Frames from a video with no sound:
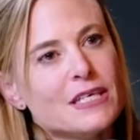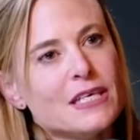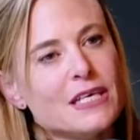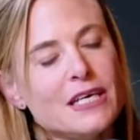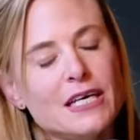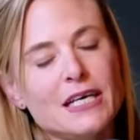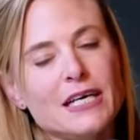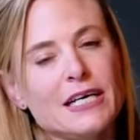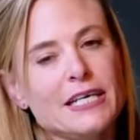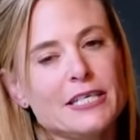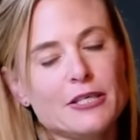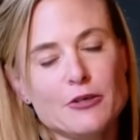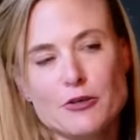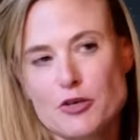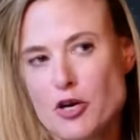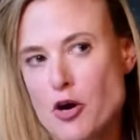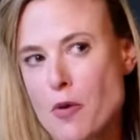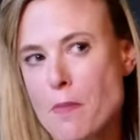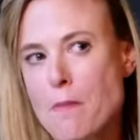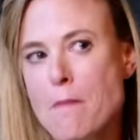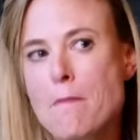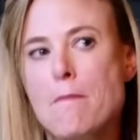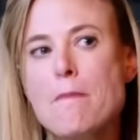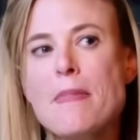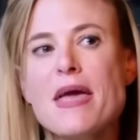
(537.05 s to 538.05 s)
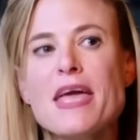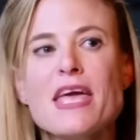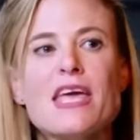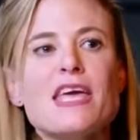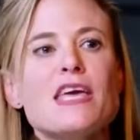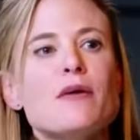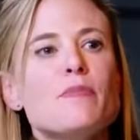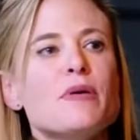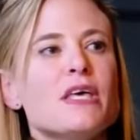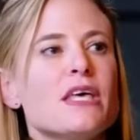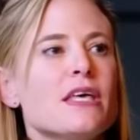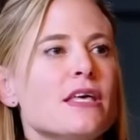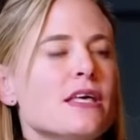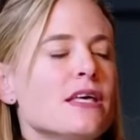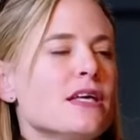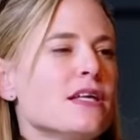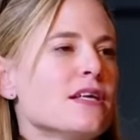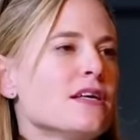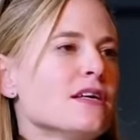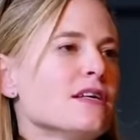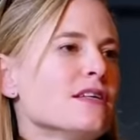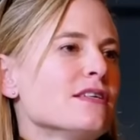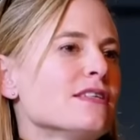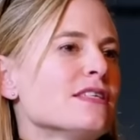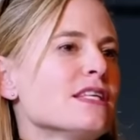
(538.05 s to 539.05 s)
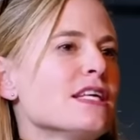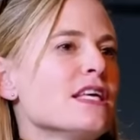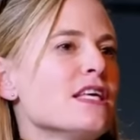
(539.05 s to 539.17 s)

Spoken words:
I don't know. Maybe it is